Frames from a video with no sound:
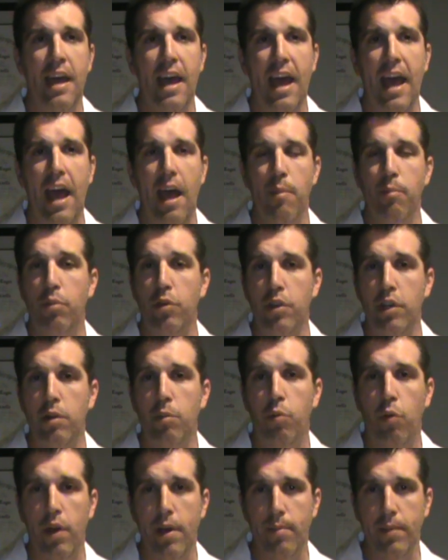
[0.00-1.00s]
and book an
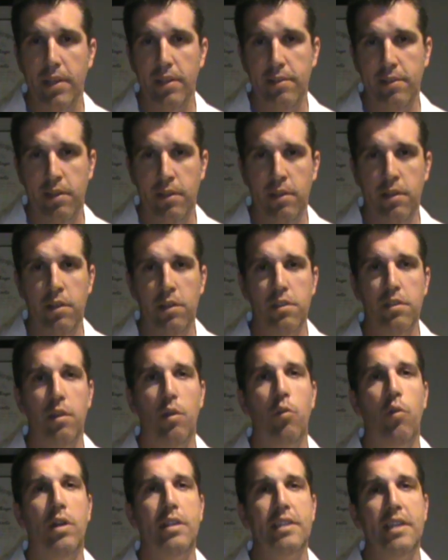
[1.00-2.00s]
appointment.
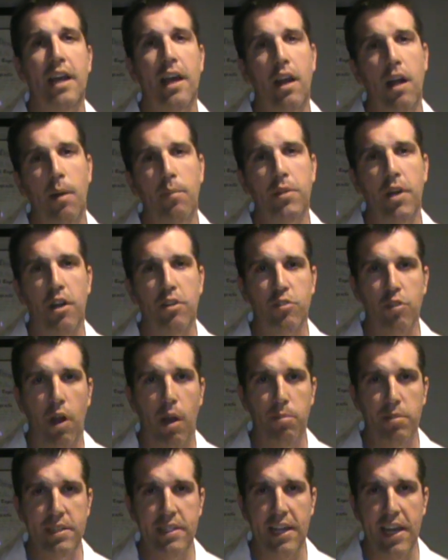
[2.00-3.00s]
So once again, I'm Dr.
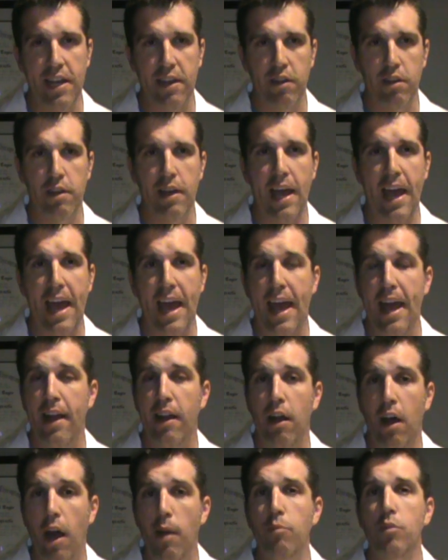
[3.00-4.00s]
Aubry Tager
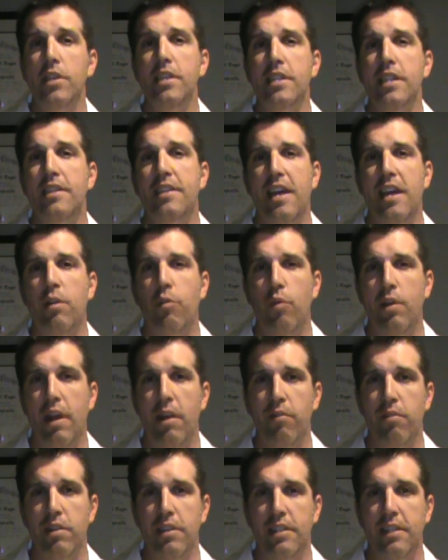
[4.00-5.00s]
and I'm willing to take
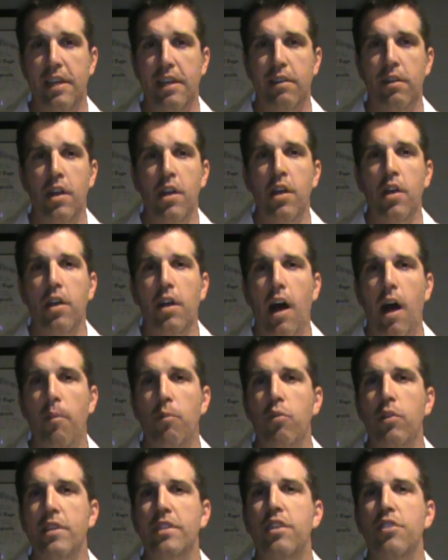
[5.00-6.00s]
whatever it takes.
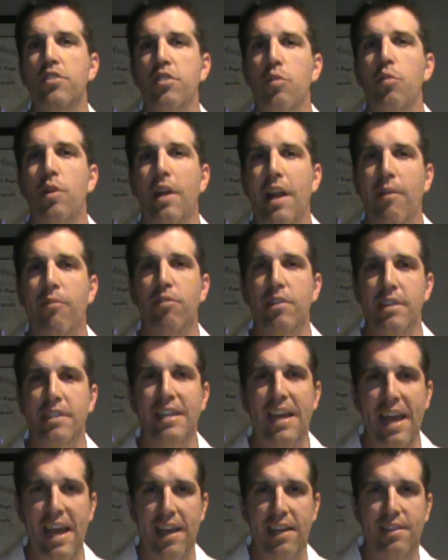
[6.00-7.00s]
I'm willing to do whatever it
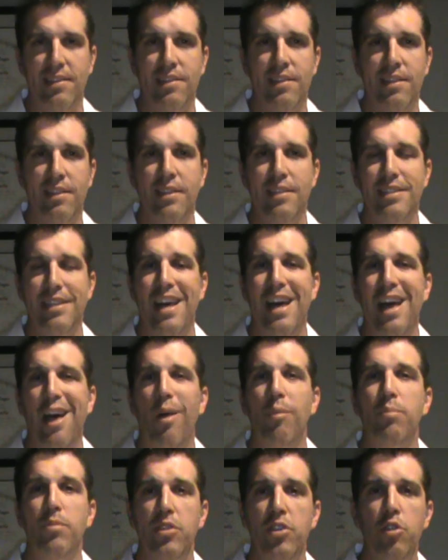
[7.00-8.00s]
takes to
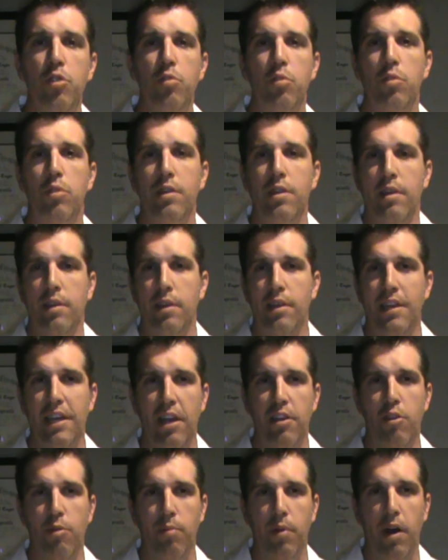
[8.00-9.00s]
help you
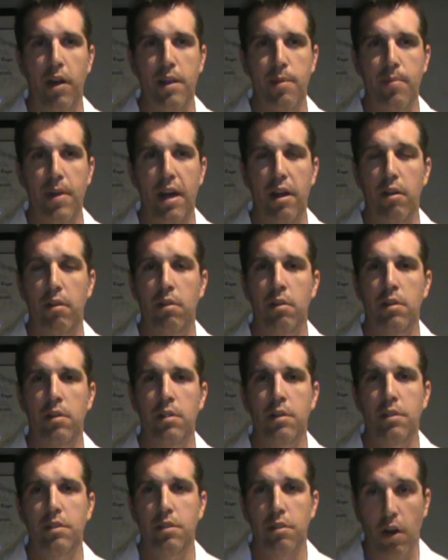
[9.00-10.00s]
get your body better.
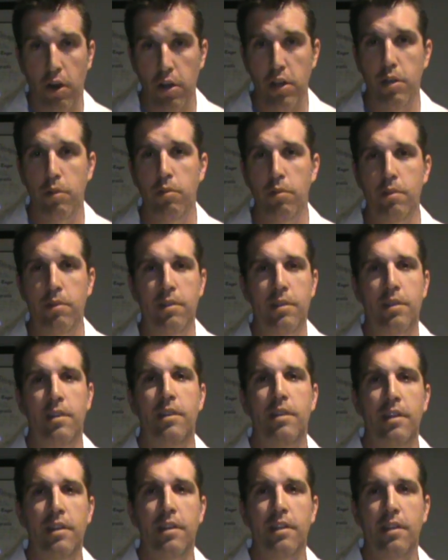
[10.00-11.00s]
Are you?
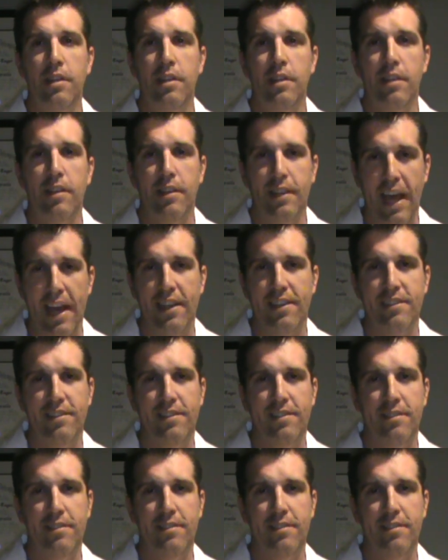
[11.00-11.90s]
Thanks.